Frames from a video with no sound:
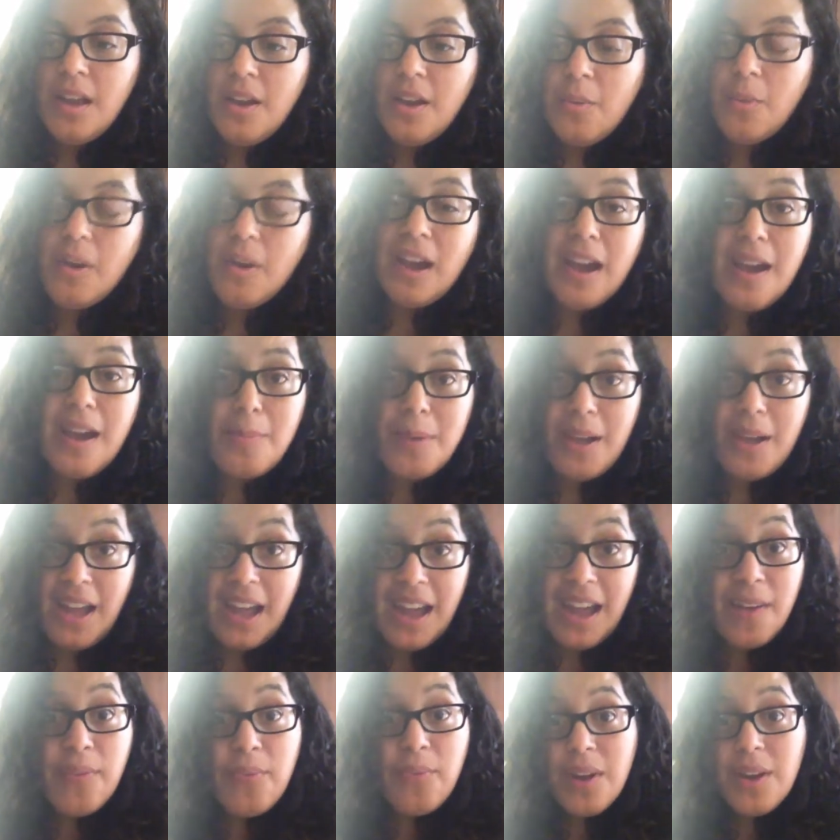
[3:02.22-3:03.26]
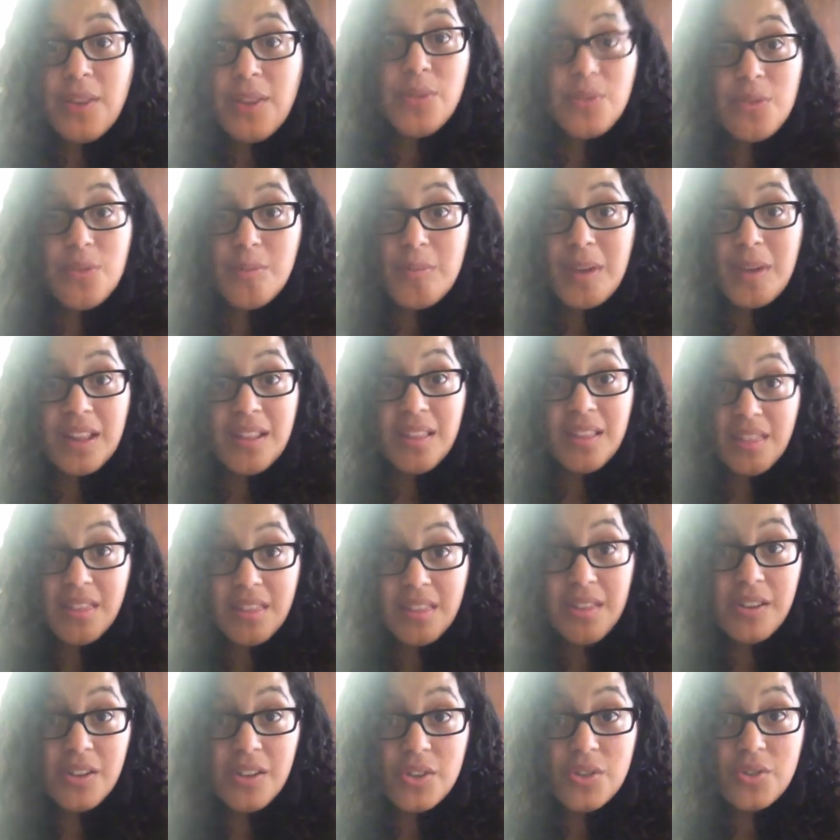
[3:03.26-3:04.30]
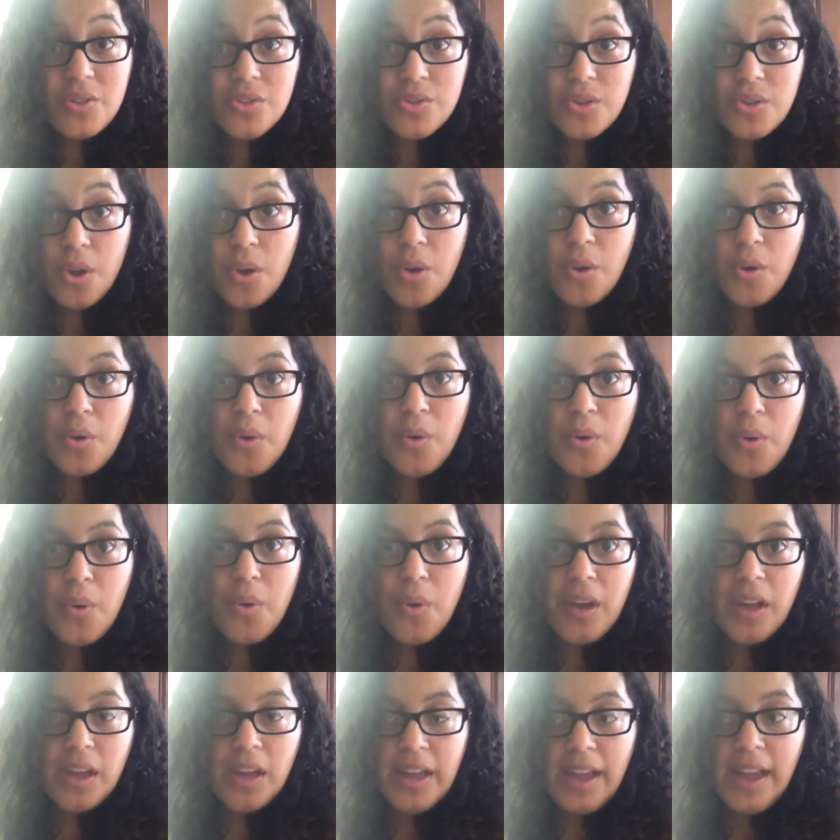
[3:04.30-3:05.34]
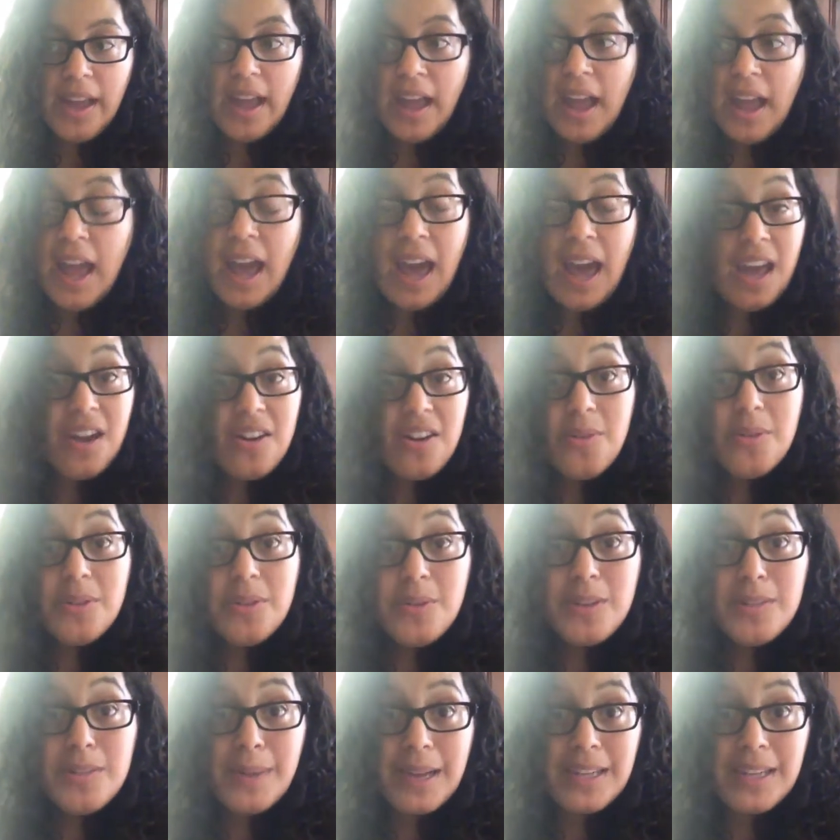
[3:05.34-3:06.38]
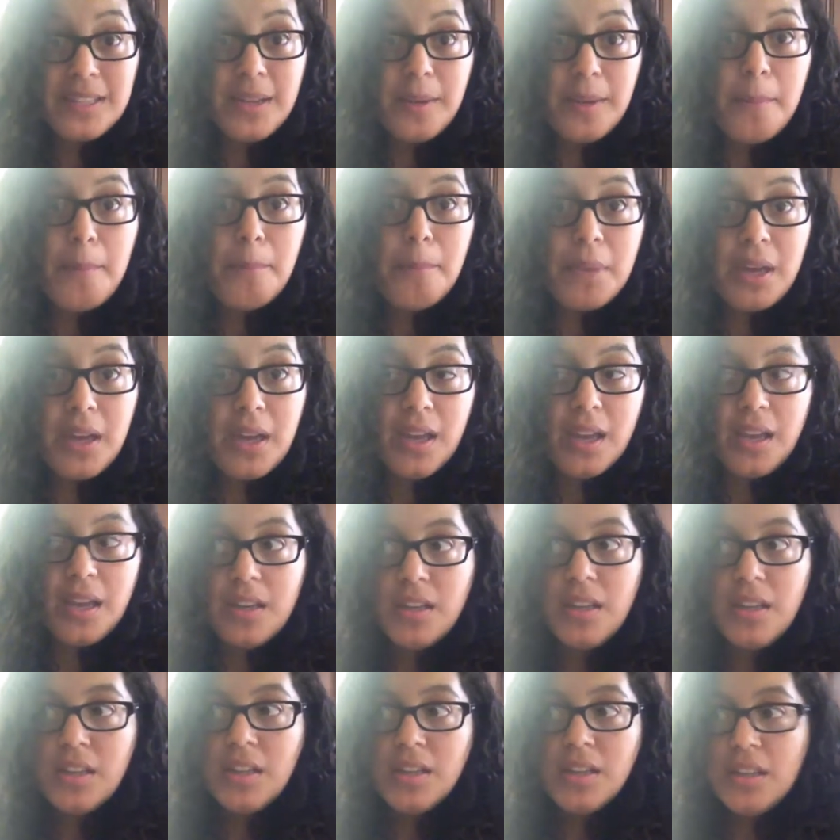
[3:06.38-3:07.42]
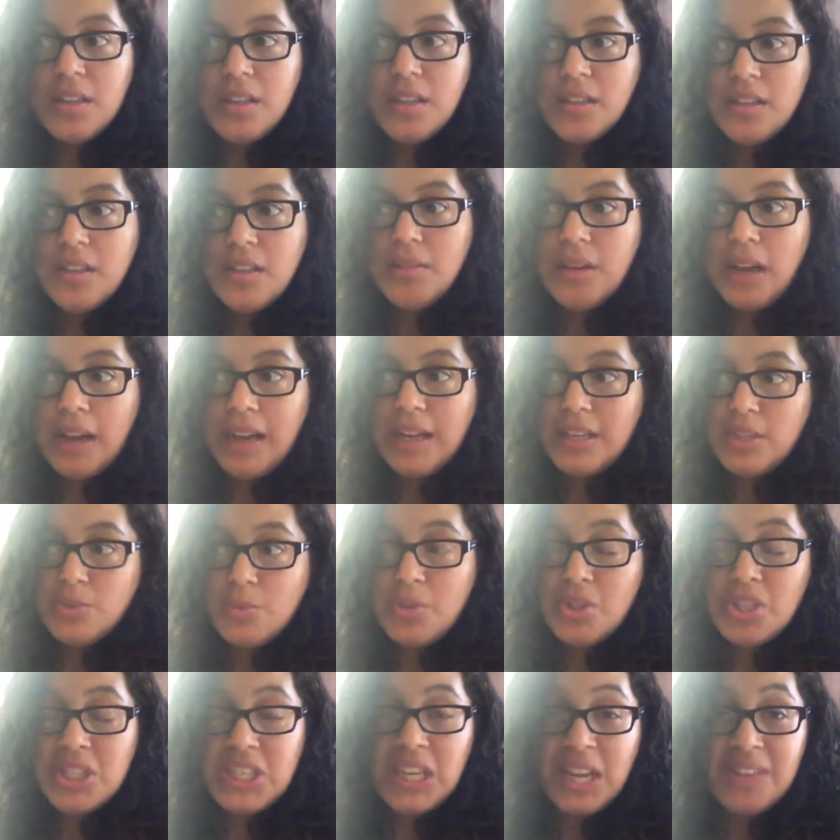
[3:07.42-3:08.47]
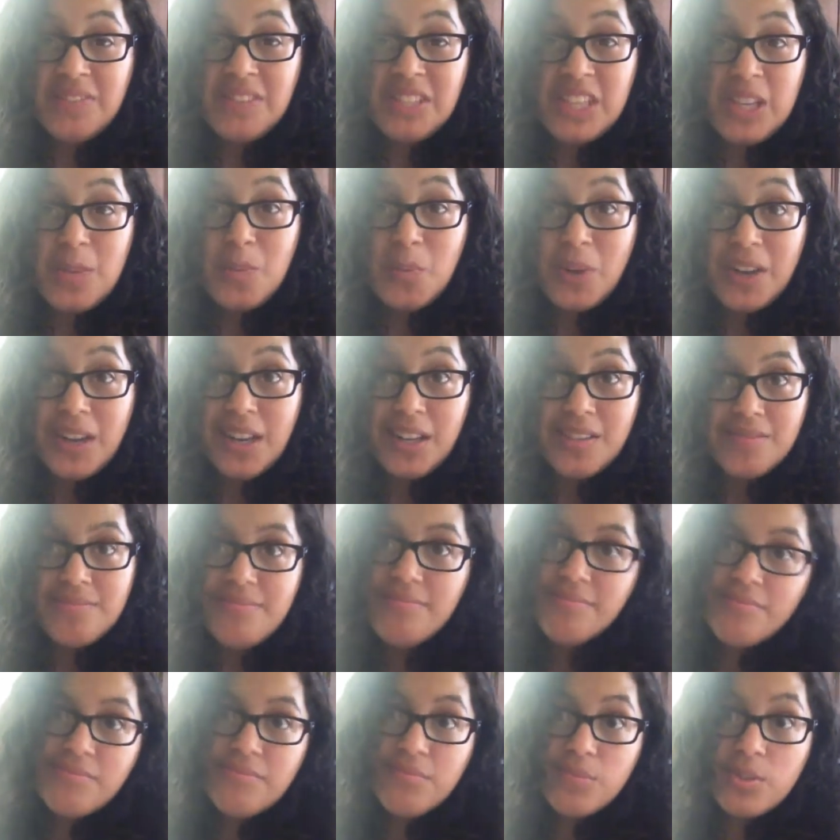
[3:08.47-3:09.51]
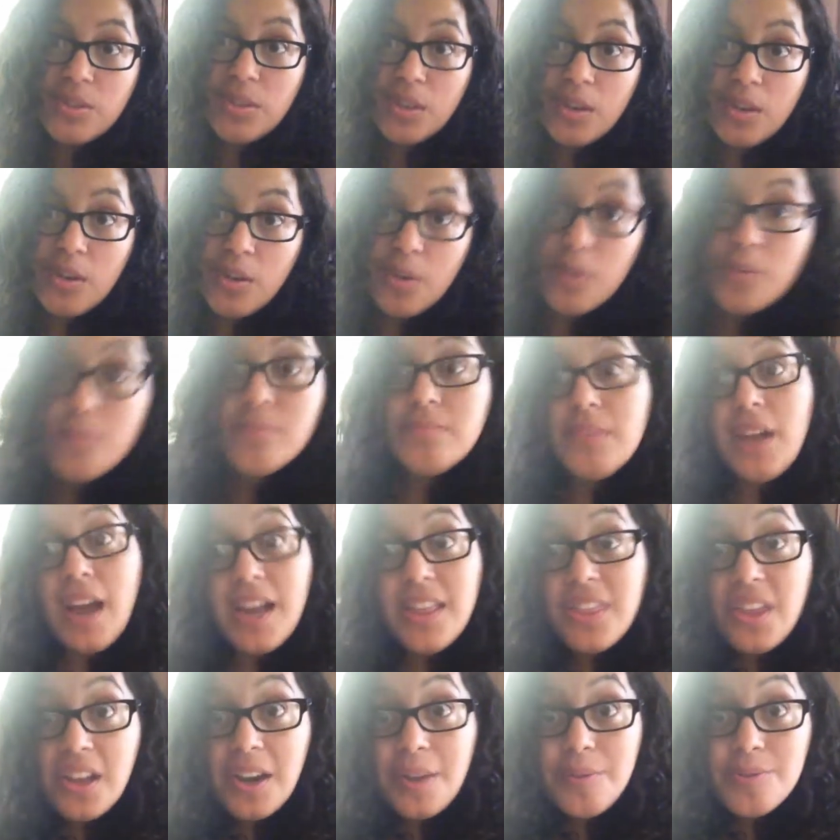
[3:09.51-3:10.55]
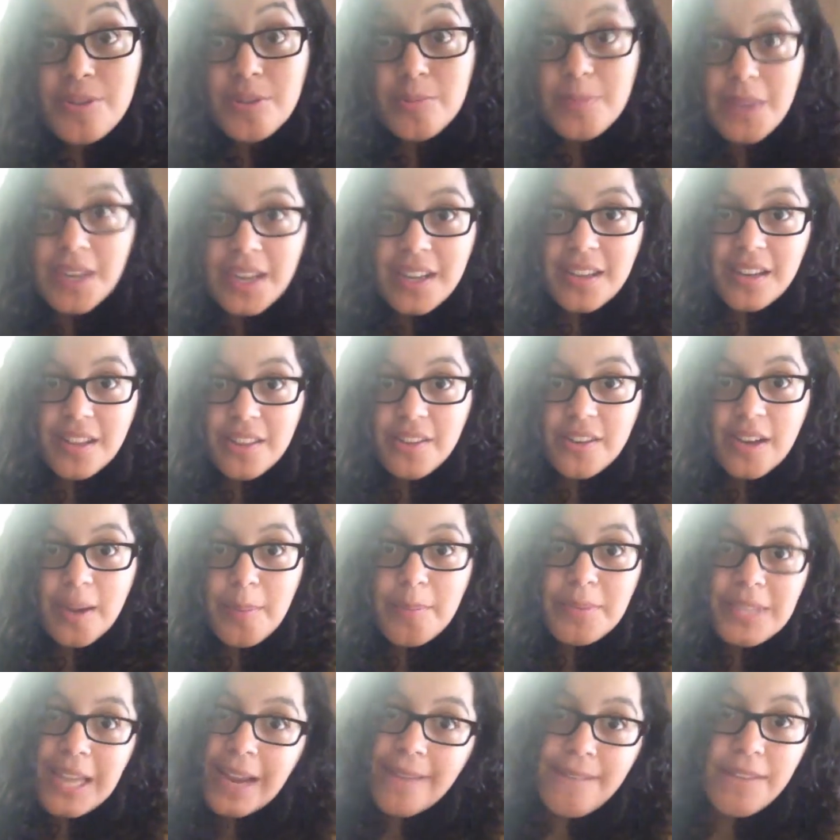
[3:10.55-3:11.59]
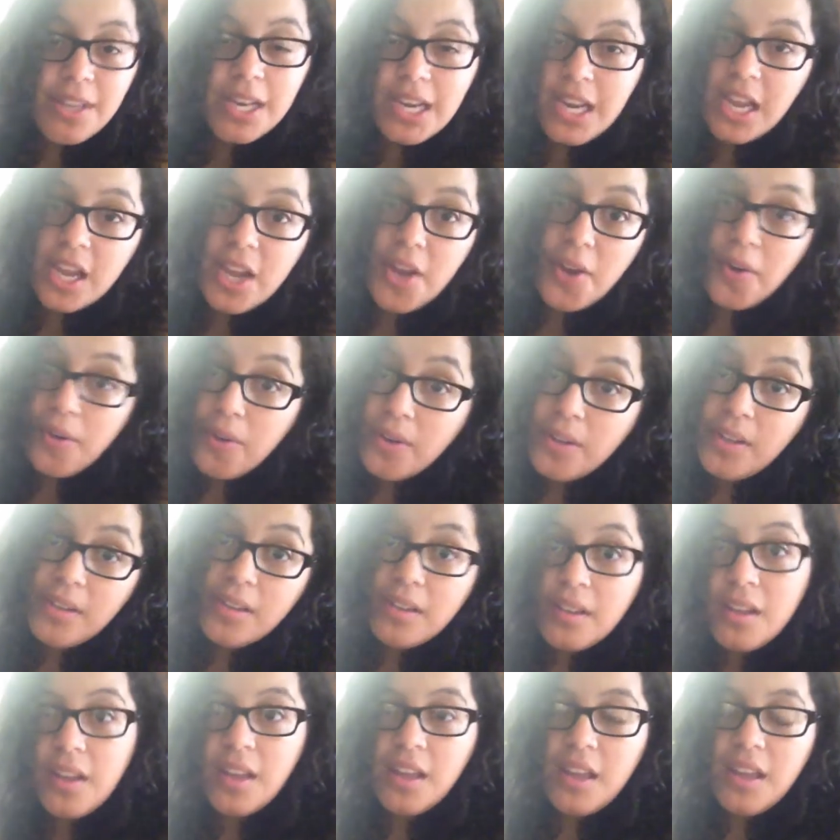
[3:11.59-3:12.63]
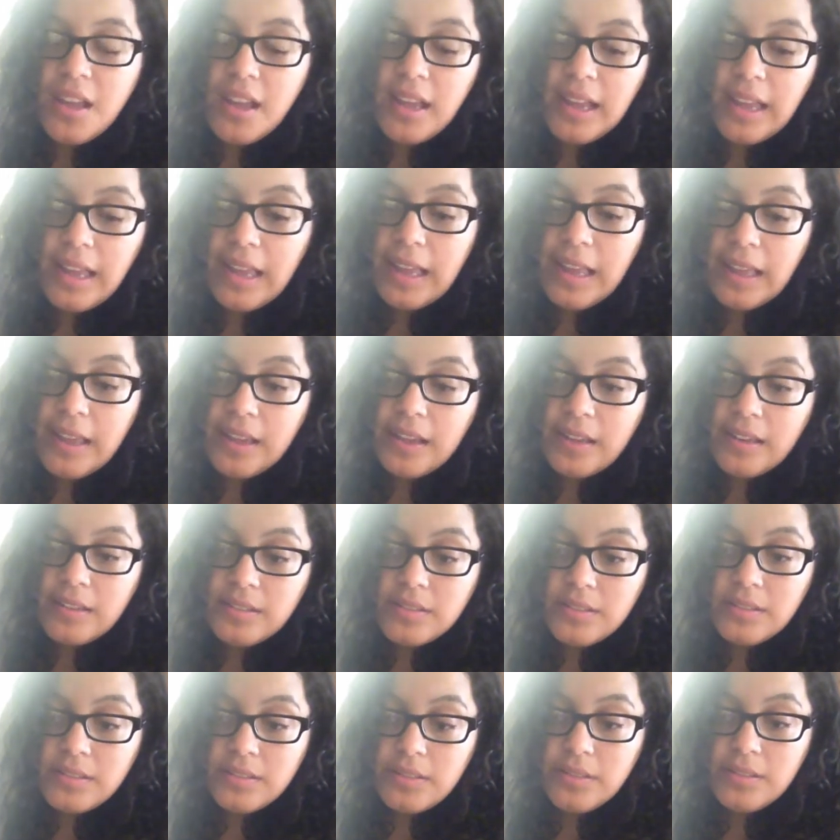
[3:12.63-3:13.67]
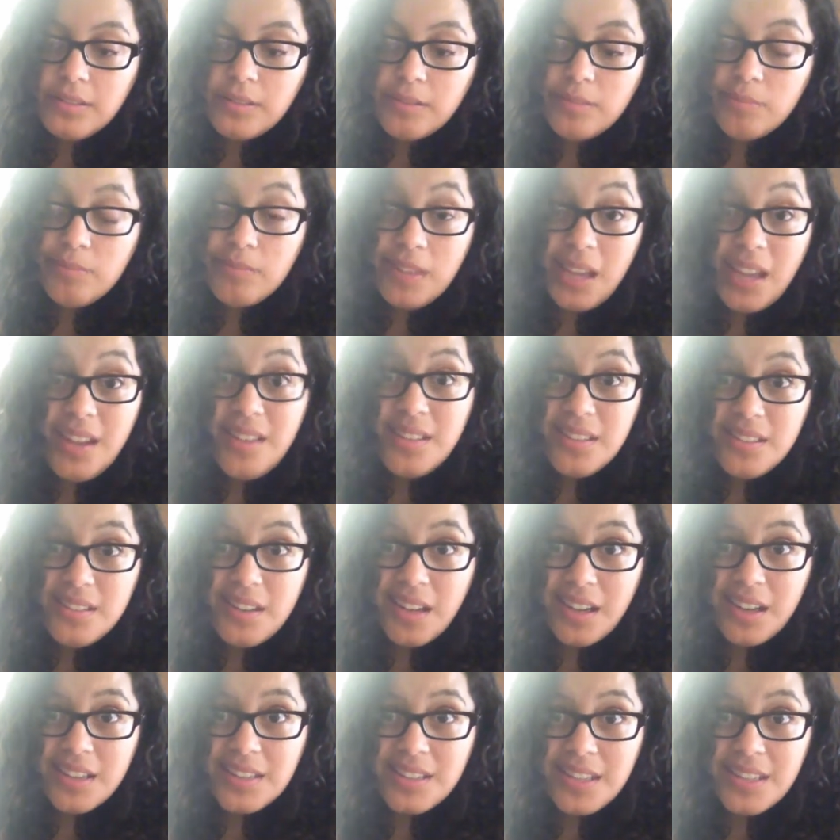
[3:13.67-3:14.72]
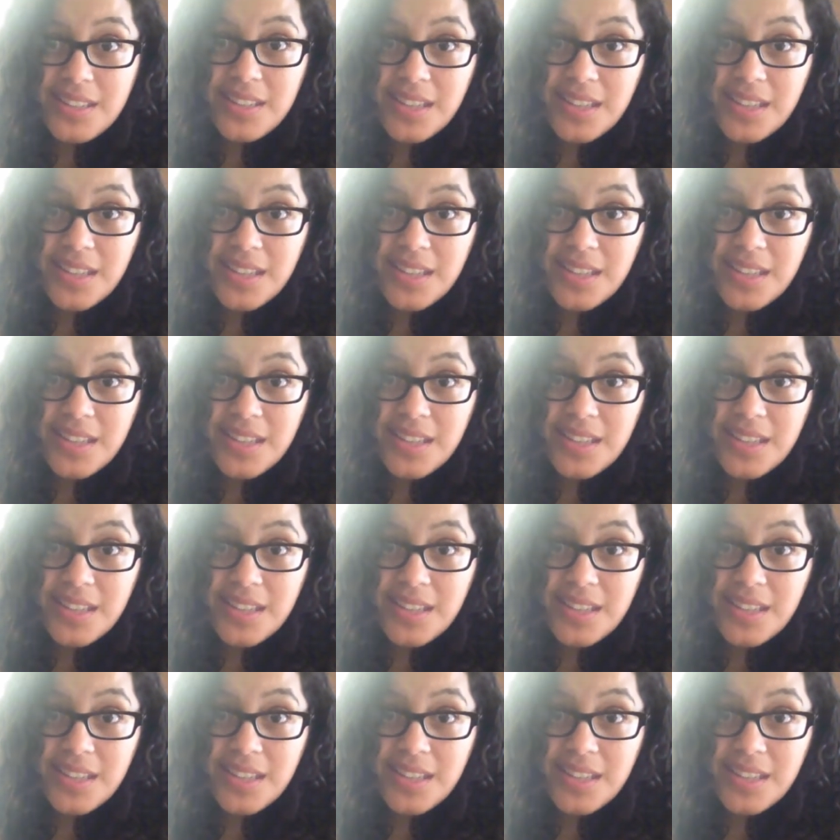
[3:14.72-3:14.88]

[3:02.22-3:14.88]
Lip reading: we're about halfway through the month, so I don't know what to expect, but I guess we'll just have to keep waiting. So I thought I would just make another update video, and yeah, I guess that's